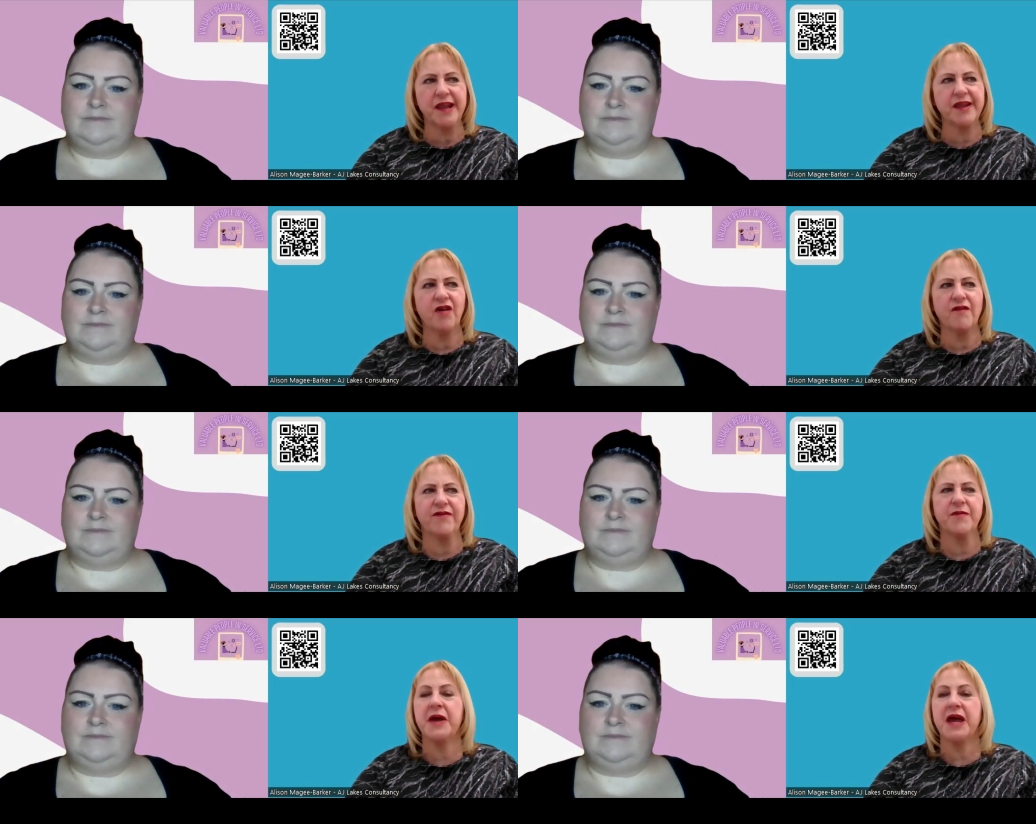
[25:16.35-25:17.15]
Speaker 1: this is not
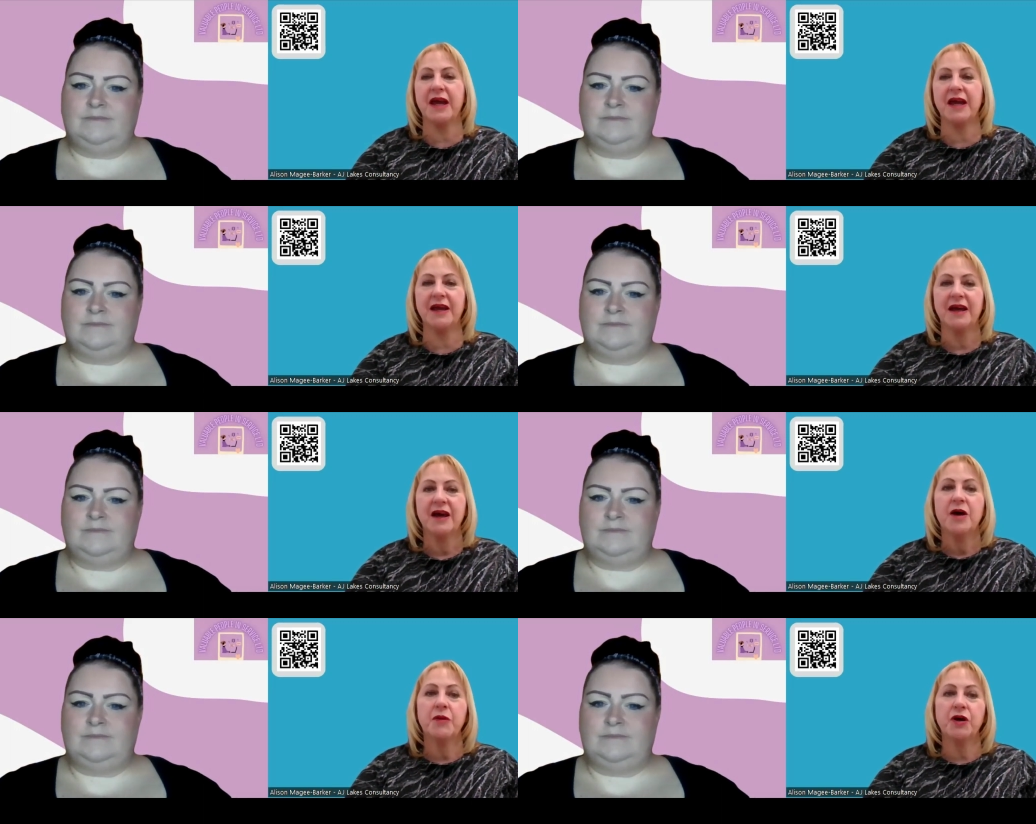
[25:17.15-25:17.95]
for me,
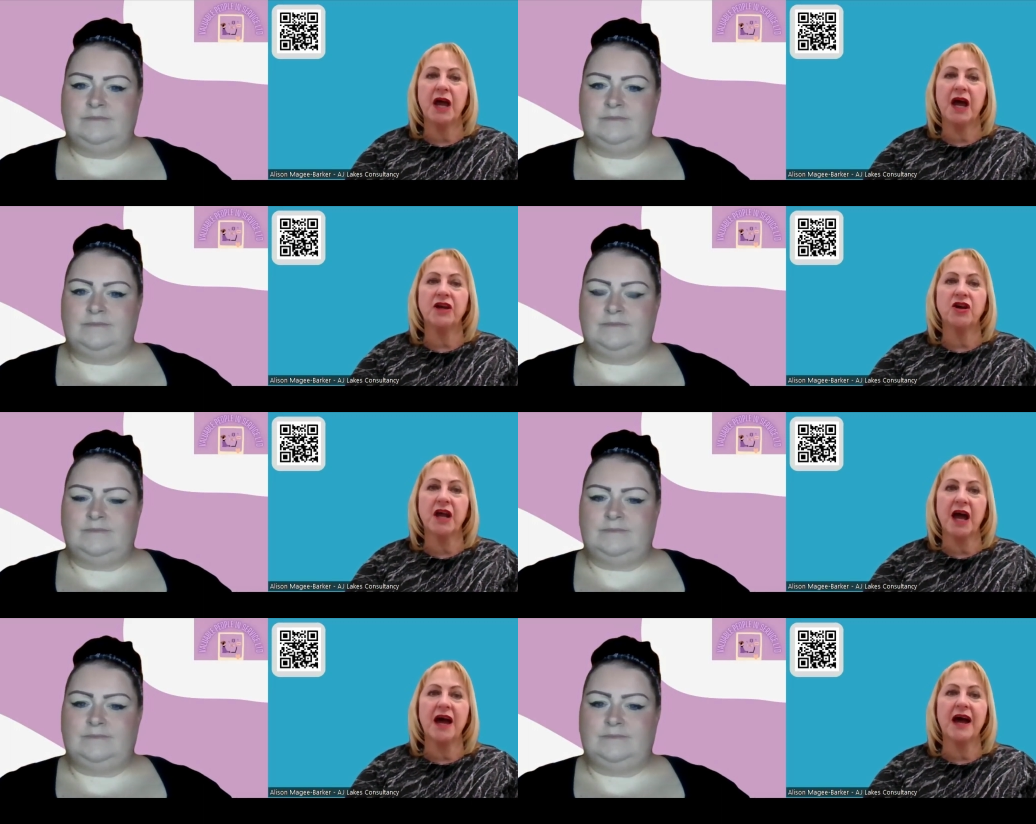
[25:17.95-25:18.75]
but yet you
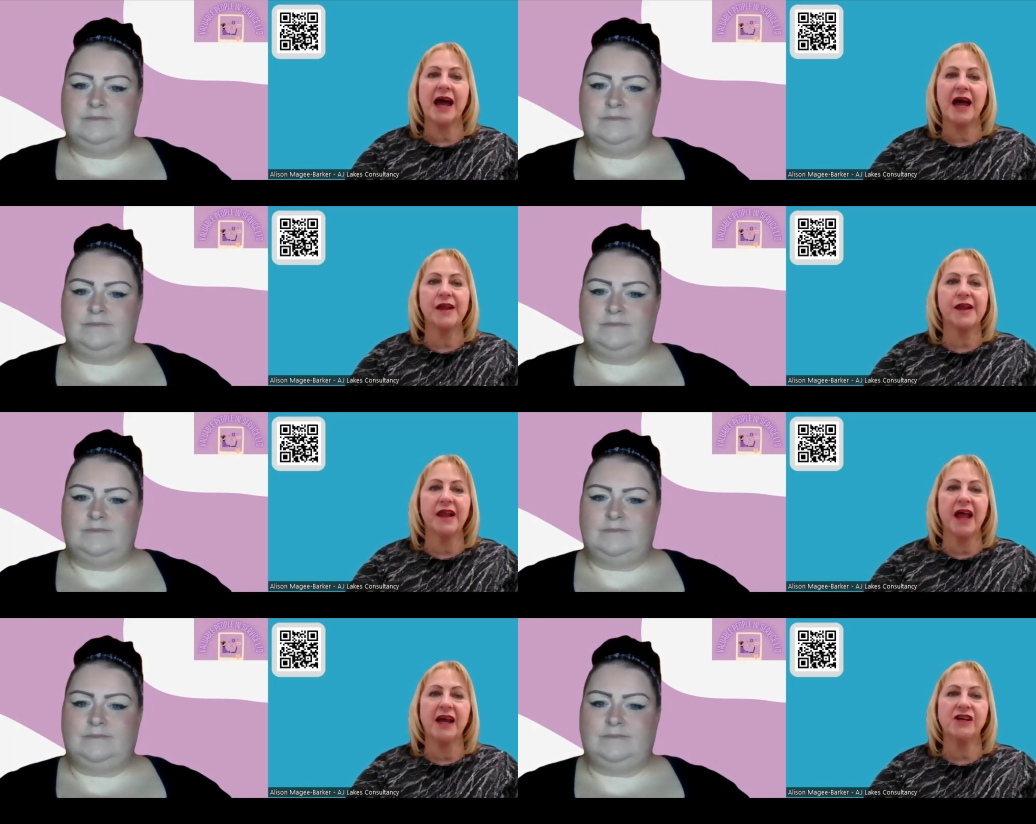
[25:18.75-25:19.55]
get a
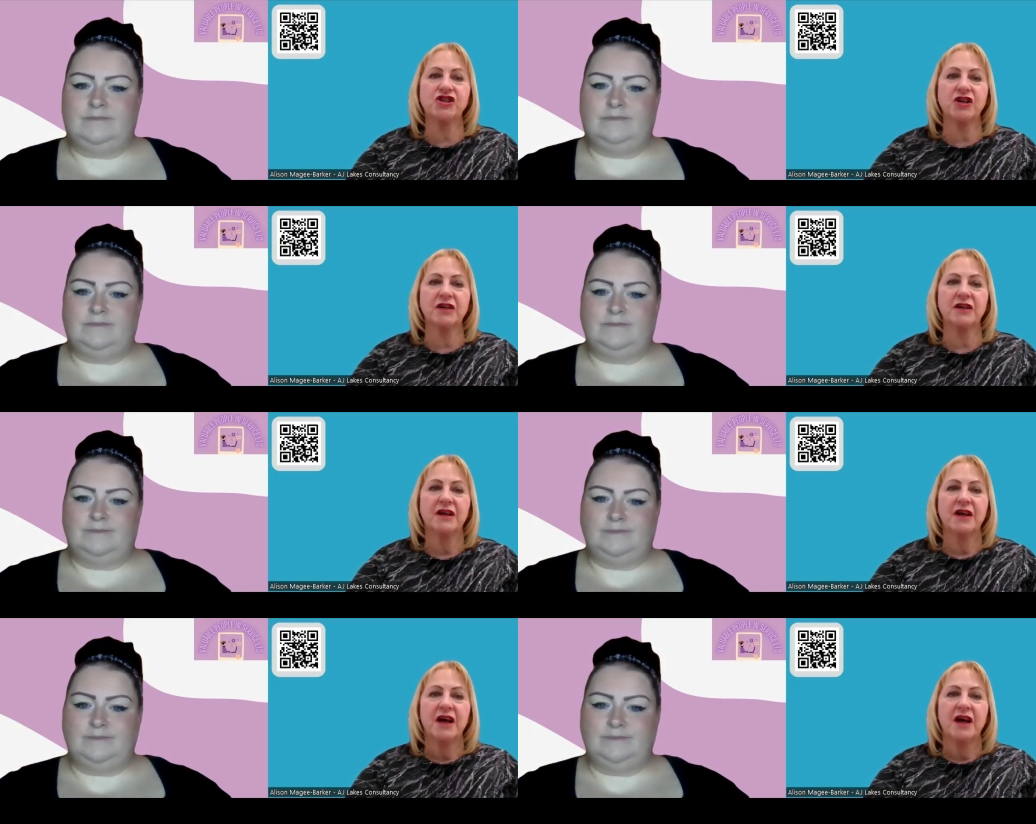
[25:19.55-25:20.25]
cancellation